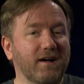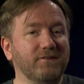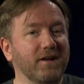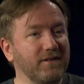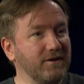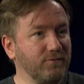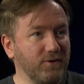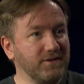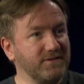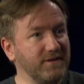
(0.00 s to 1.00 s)
I've got like
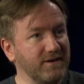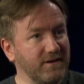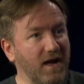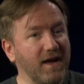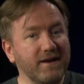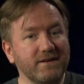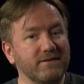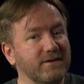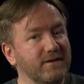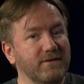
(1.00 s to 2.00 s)
friends that I
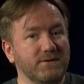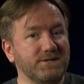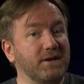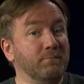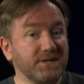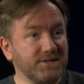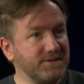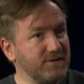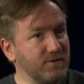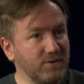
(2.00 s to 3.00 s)
send
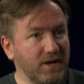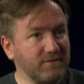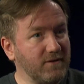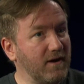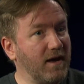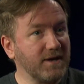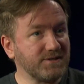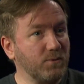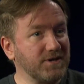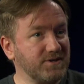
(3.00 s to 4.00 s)
mixes to, to to
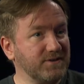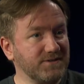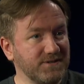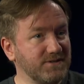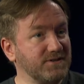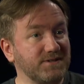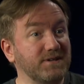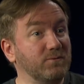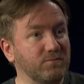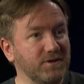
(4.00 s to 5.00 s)
ask questions and just
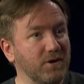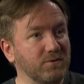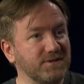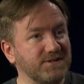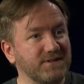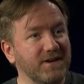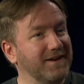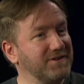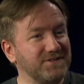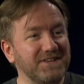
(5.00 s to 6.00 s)
see, you know, just
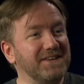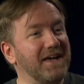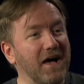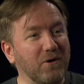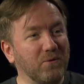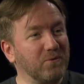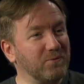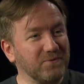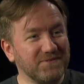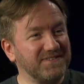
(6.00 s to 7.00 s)
see how
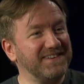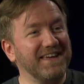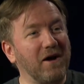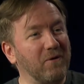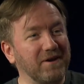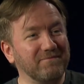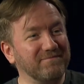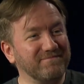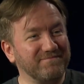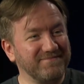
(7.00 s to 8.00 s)
see how I'm,